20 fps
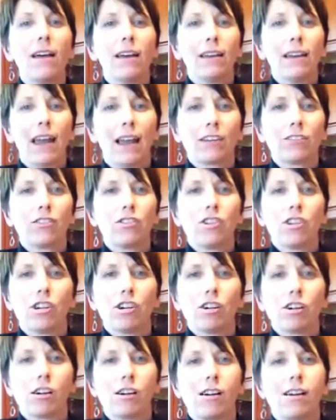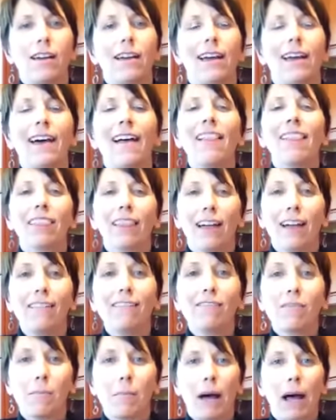next year.
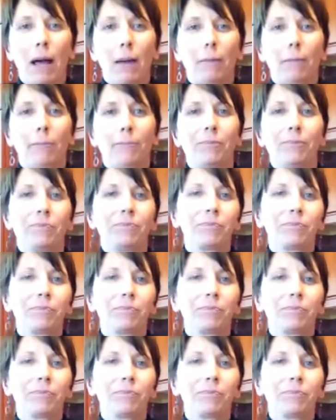Love, Mom."